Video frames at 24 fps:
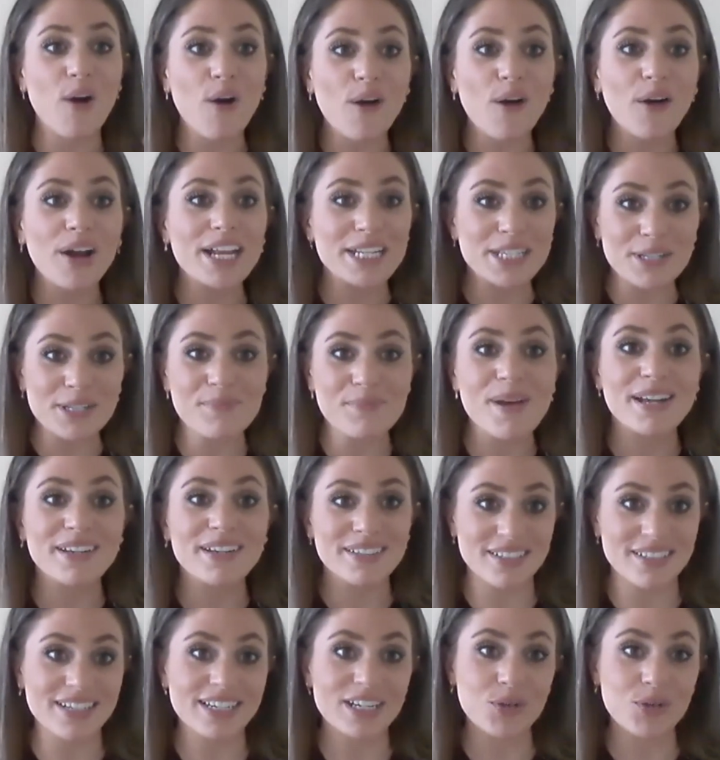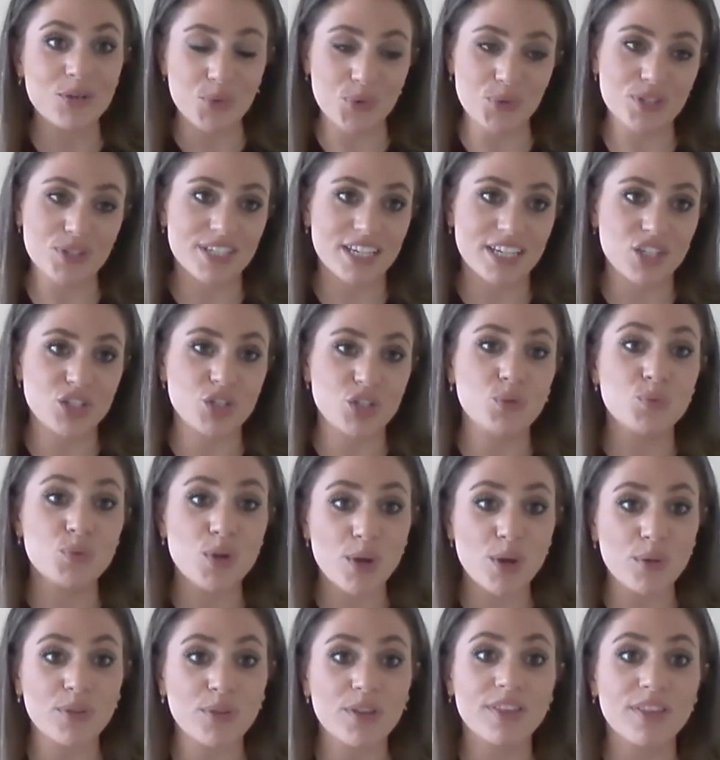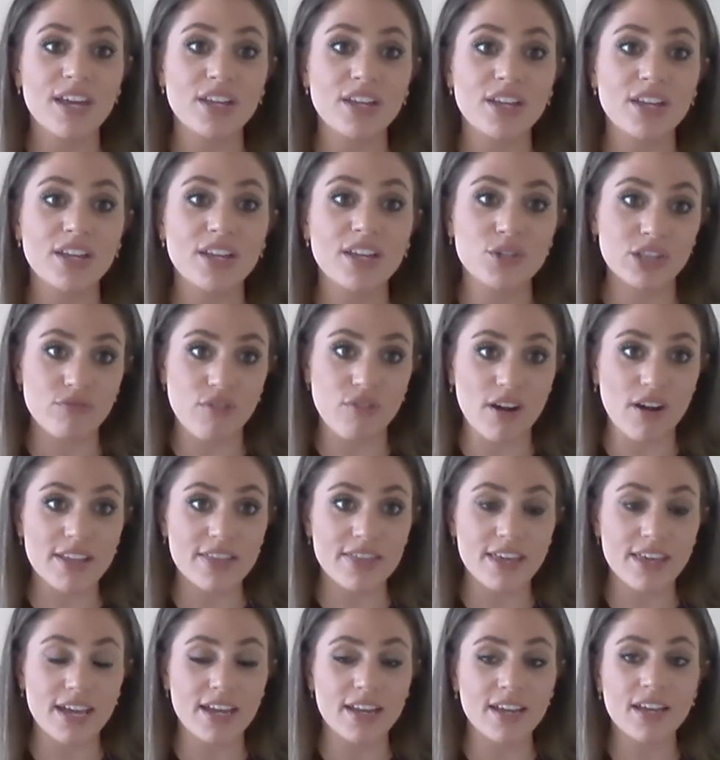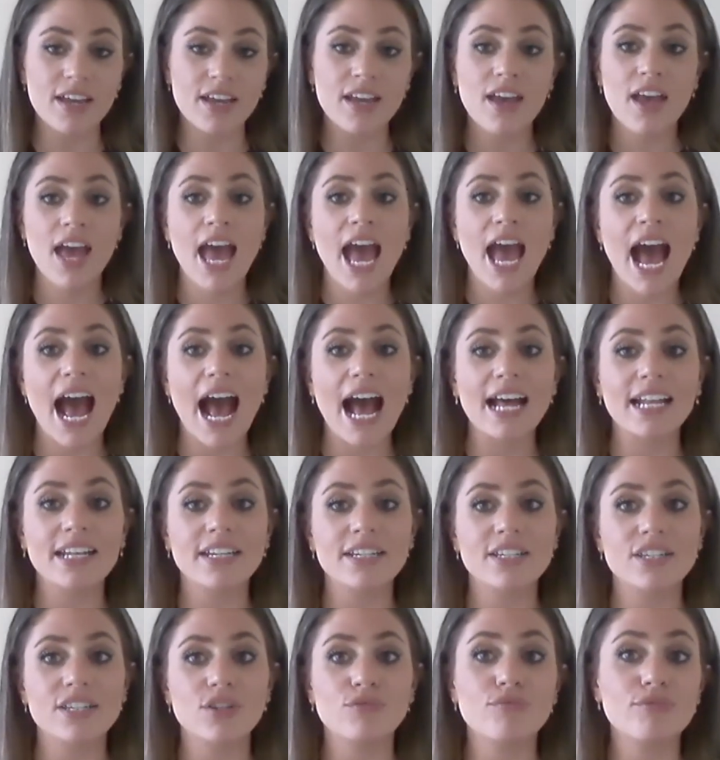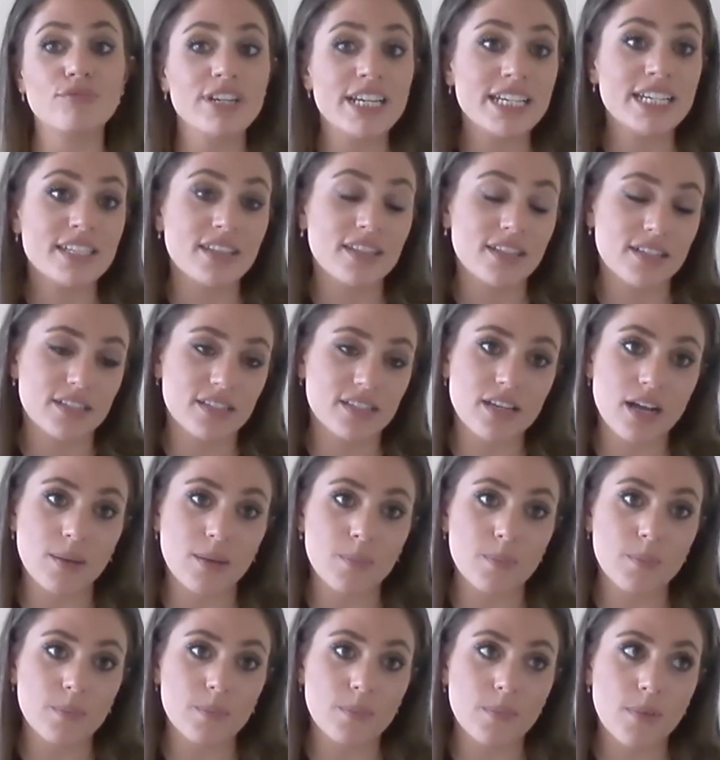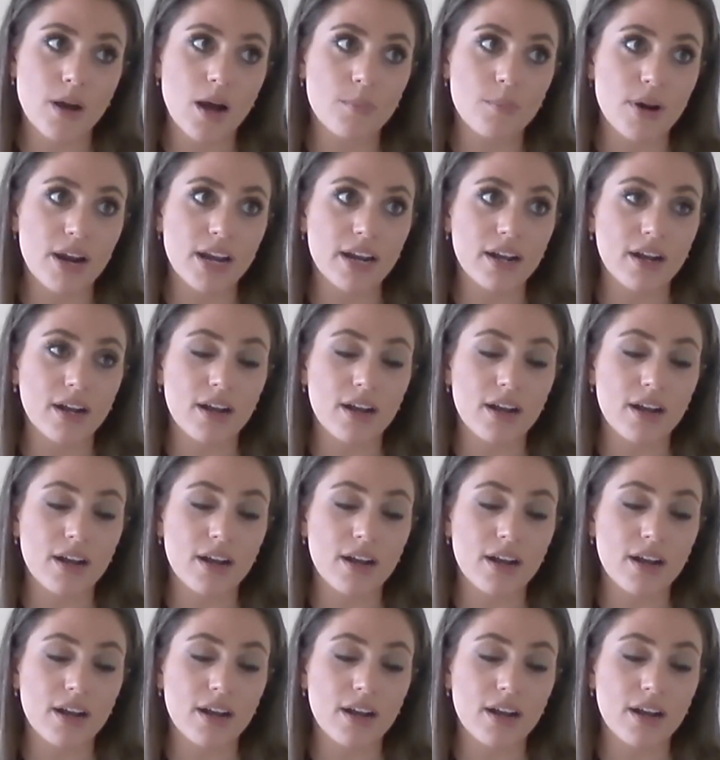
They are independently audited. You know that they're doing the right thing. And the reason that some